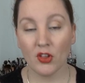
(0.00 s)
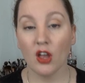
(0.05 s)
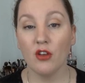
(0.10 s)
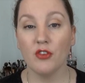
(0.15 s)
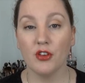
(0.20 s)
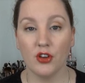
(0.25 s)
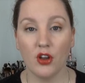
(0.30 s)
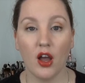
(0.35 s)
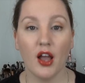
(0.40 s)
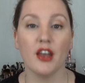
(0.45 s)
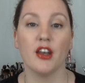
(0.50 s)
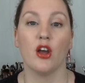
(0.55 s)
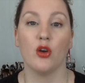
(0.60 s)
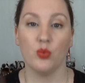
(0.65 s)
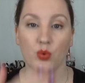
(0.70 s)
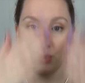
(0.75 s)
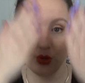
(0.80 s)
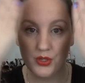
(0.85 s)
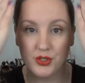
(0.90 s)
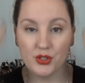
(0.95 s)
Overnight, I
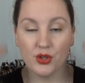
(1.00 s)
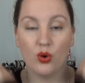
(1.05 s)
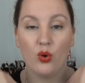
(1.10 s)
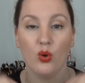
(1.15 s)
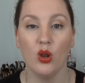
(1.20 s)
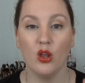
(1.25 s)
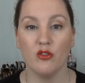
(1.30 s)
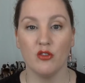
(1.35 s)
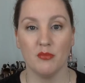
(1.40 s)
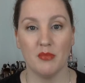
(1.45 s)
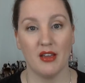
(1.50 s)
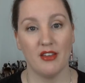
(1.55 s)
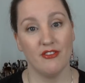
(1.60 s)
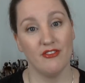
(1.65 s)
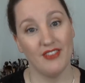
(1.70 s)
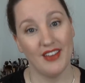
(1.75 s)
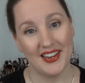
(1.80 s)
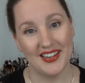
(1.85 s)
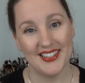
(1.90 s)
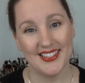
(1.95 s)
will use it all over my
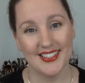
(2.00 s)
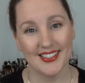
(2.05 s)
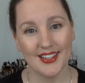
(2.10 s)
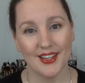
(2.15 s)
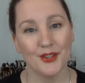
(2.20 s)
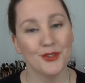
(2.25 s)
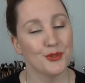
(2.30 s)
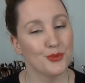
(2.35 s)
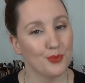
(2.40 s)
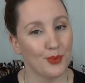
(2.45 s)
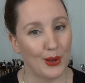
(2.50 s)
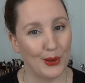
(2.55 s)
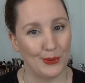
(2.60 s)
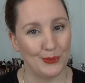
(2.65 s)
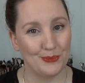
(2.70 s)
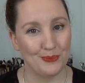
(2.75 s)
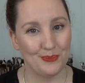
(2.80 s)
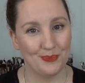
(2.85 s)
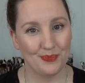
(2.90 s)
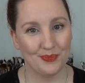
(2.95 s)
face as well.